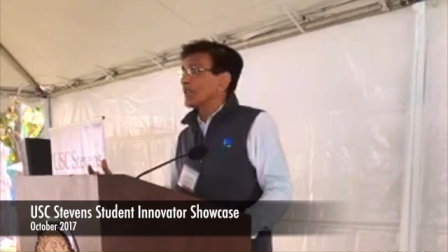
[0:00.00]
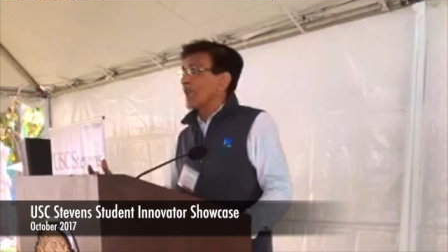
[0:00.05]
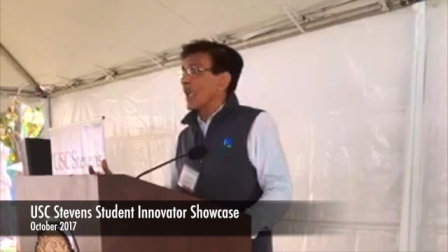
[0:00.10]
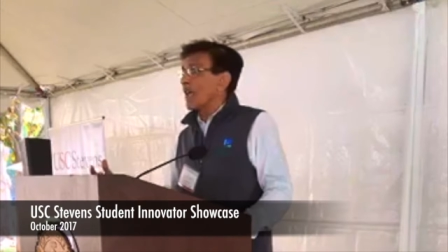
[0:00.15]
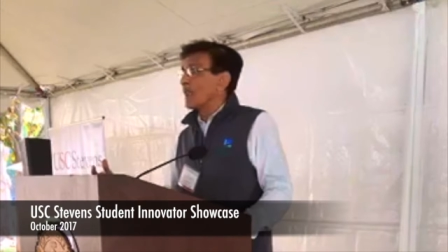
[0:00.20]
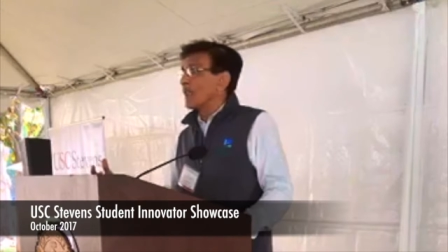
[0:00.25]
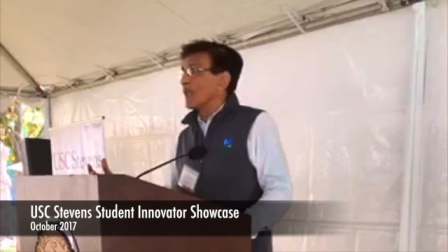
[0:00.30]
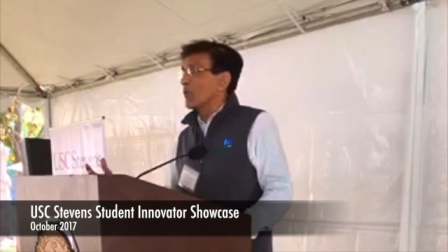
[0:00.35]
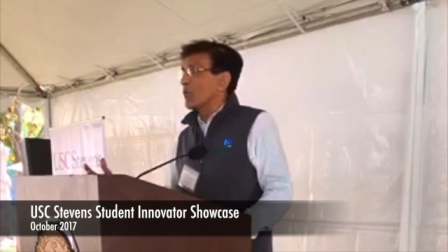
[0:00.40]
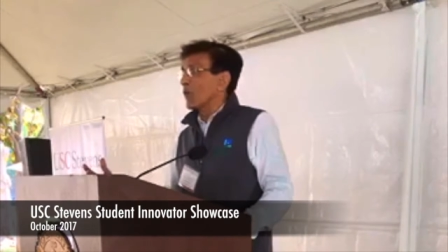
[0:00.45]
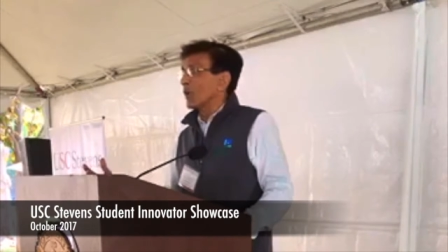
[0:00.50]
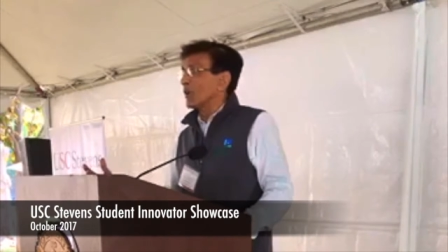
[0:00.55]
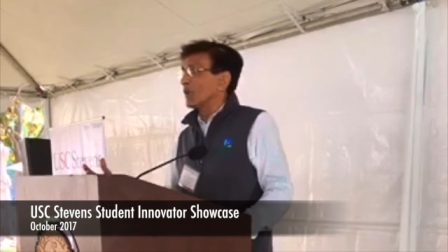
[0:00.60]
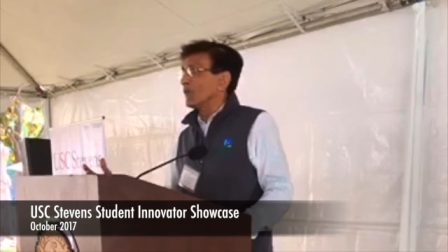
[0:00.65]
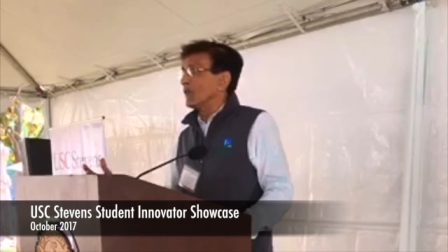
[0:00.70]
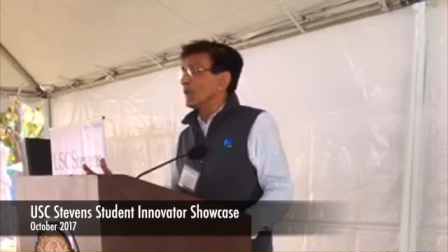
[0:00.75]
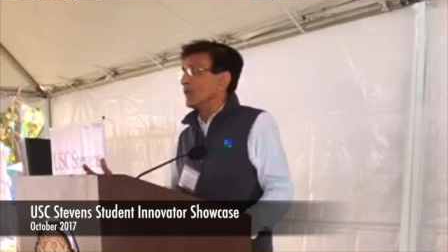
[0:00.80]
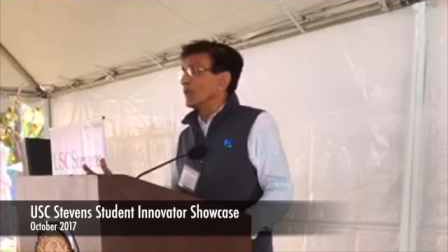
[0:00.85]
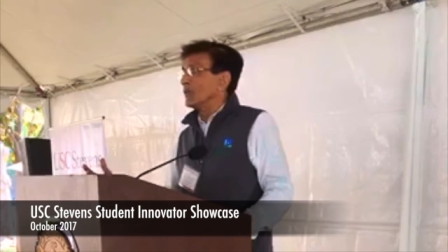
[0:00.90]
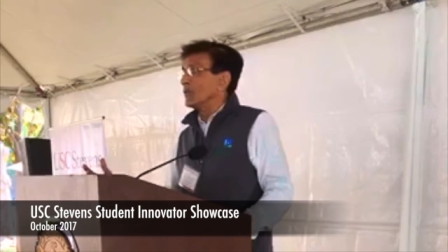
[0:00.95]
every one of
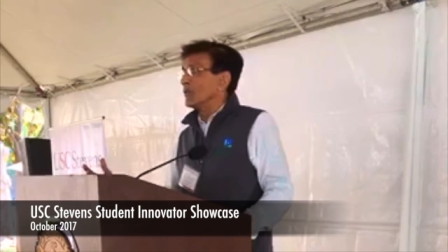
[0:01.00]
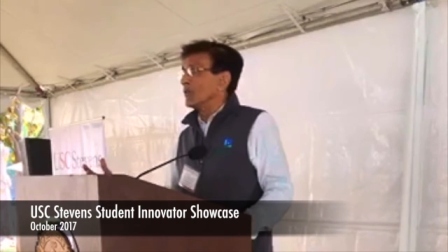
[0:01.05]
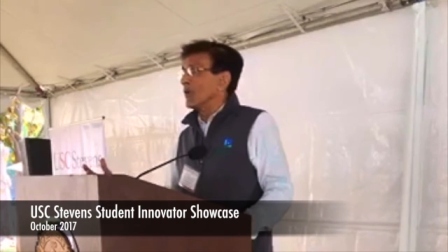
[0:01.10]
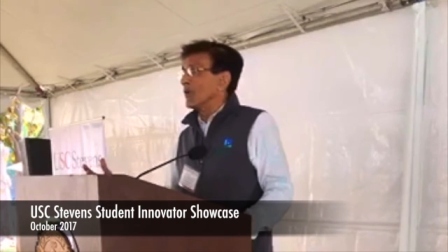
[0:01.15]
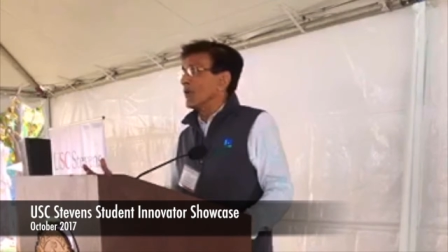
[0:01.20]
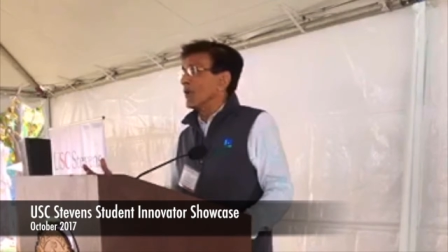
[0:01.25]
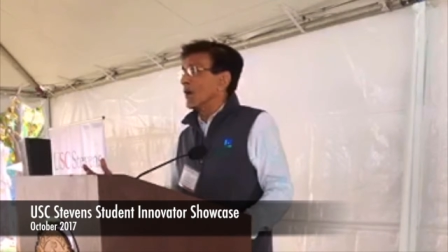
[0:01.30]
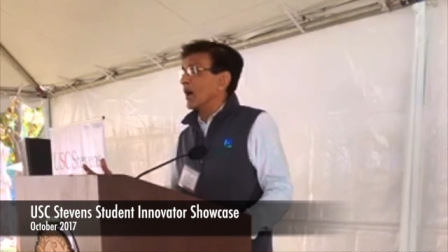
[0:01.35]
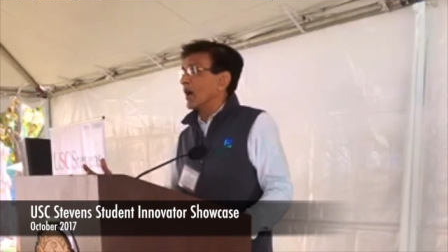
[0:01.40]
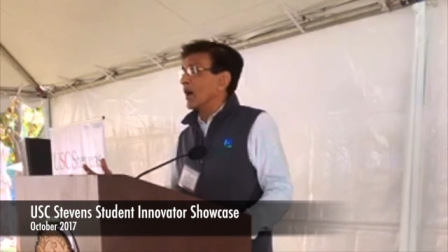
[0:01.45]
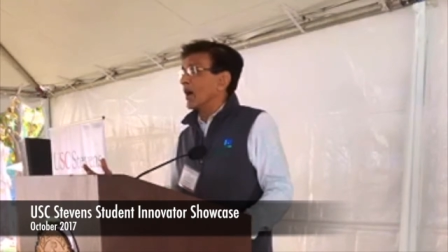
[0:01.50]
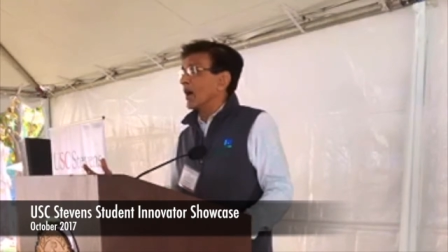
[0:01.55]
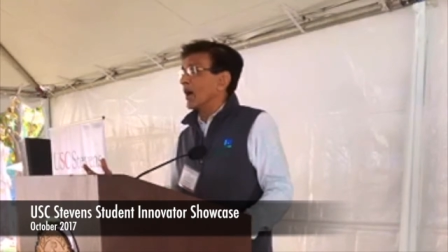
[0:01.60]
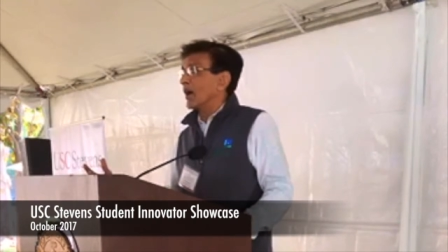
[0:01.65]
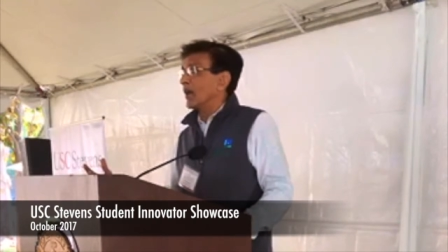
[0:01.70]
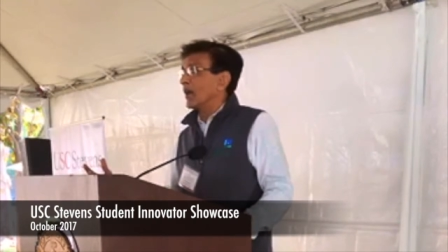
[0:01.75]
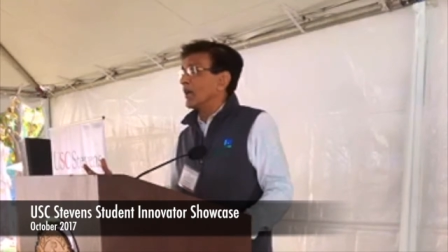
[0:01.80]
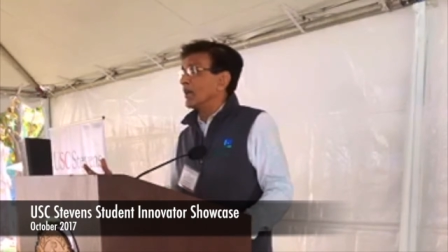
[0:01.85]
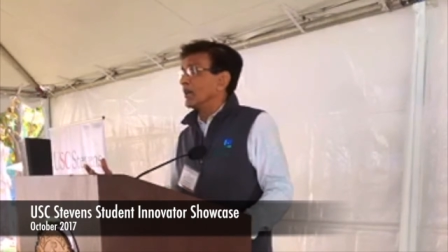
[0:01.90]
you uh,